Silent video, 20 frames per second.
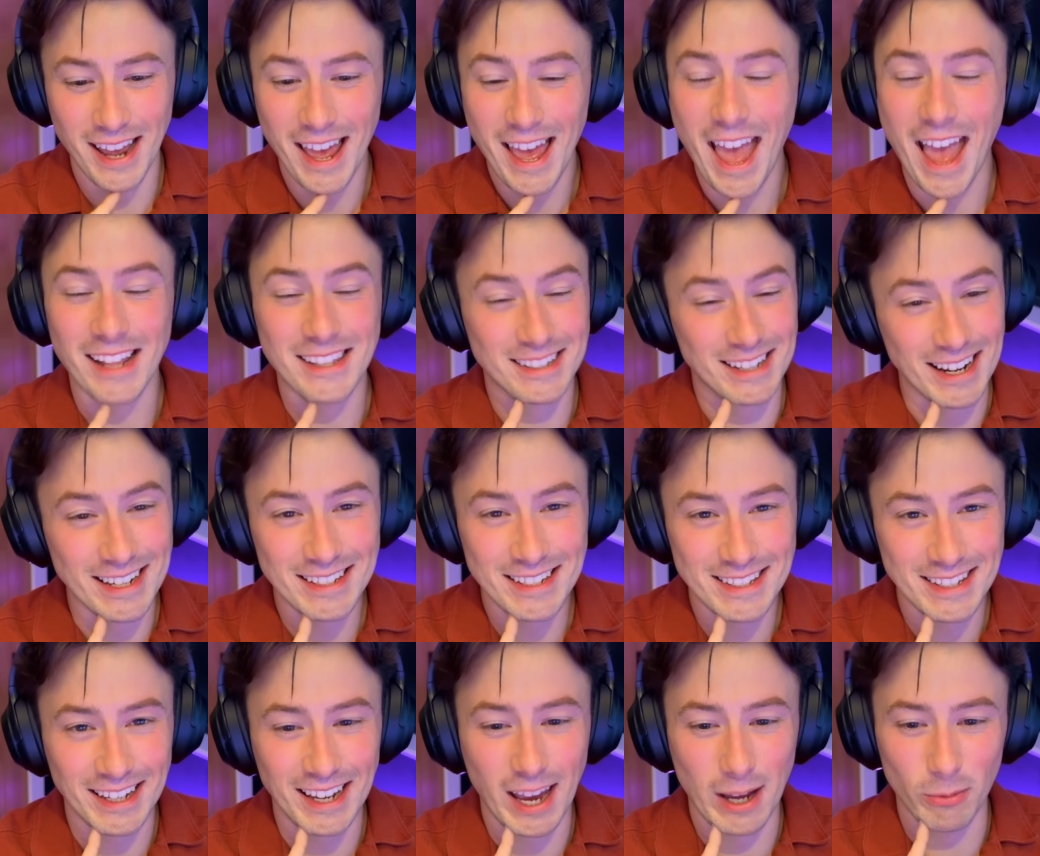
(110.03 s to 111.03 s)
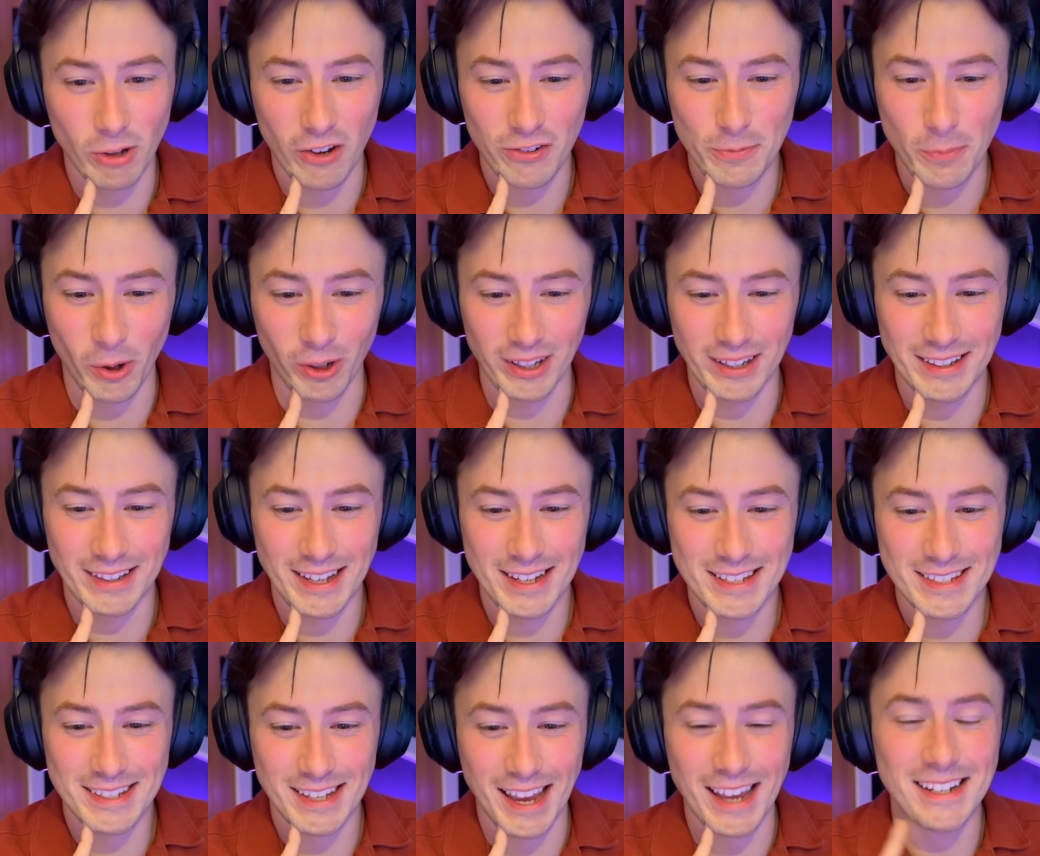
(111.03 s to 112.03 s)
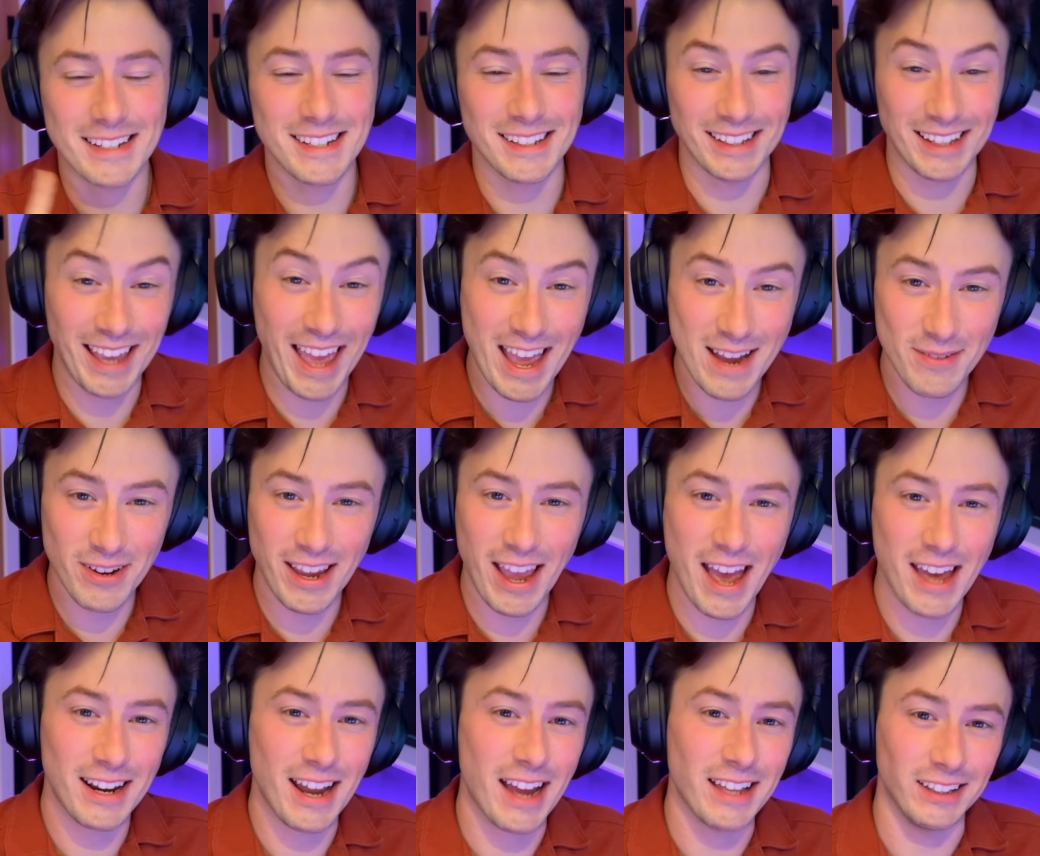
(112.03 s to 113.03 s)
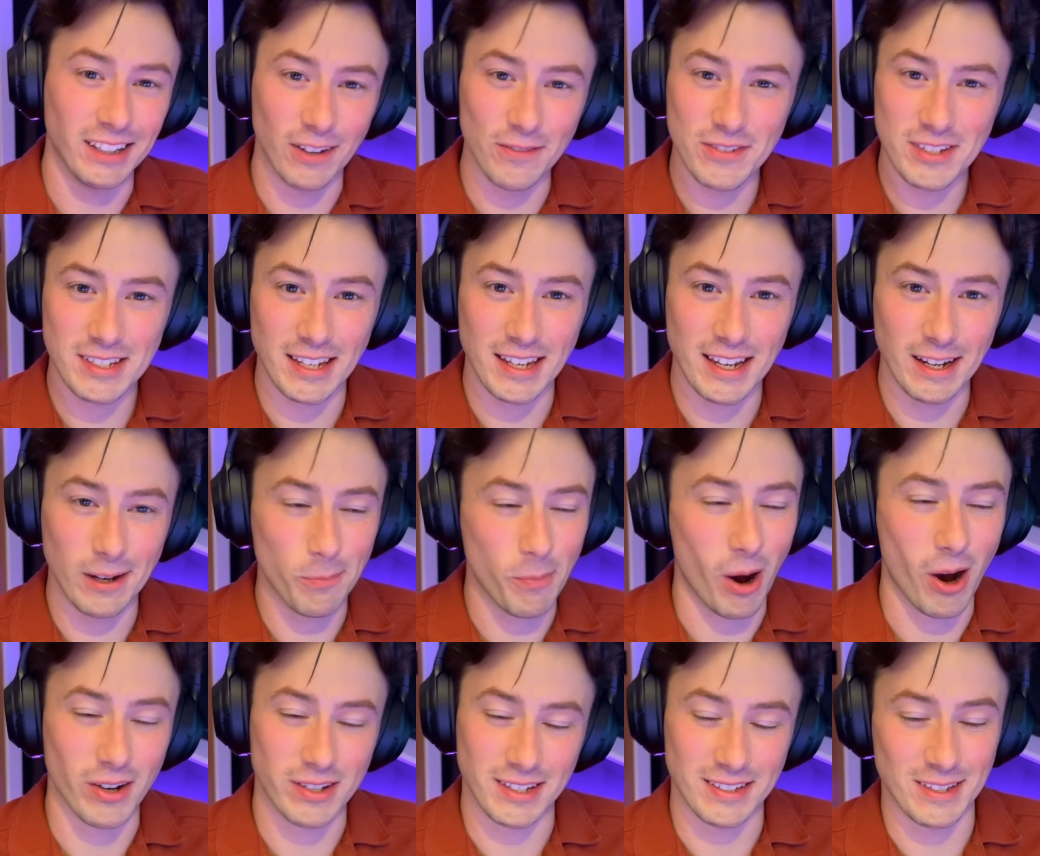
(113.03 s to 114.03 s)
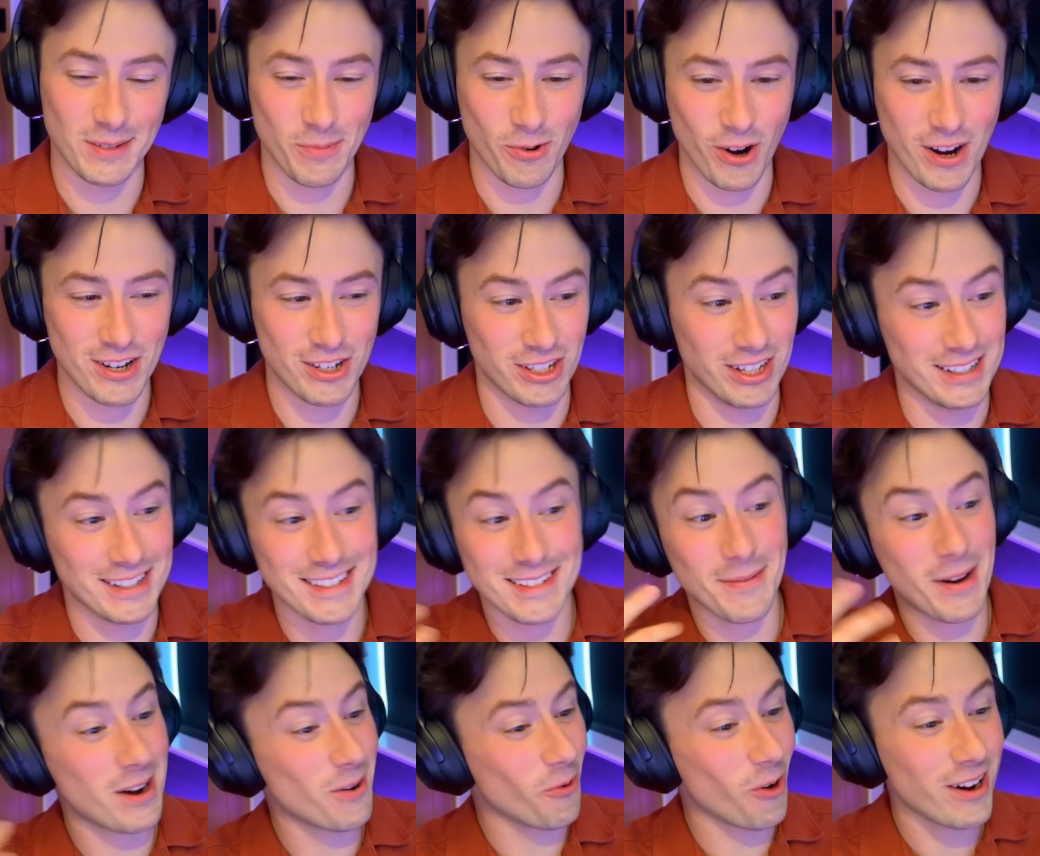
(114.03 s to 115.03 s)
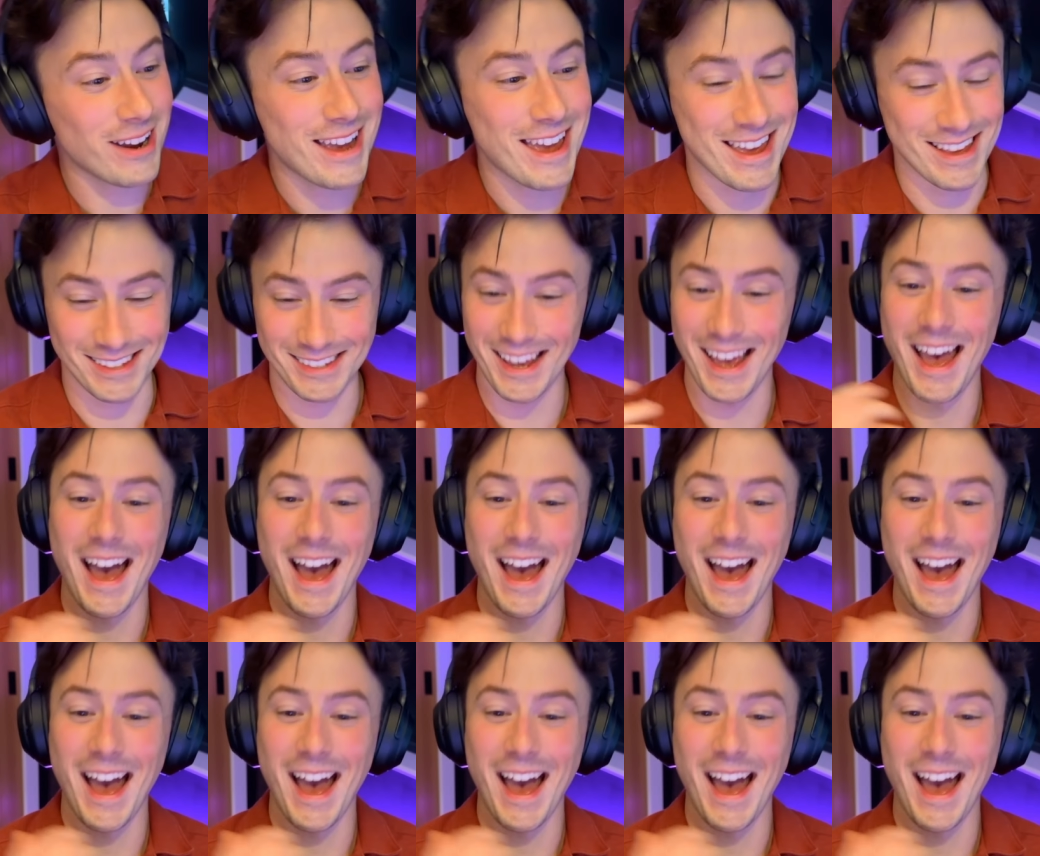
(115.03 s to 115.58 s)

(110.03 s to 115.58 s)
It's nice to see Gameloft pulling this into the game again. I love seeing parks inspiration. It doesn't matter what it is.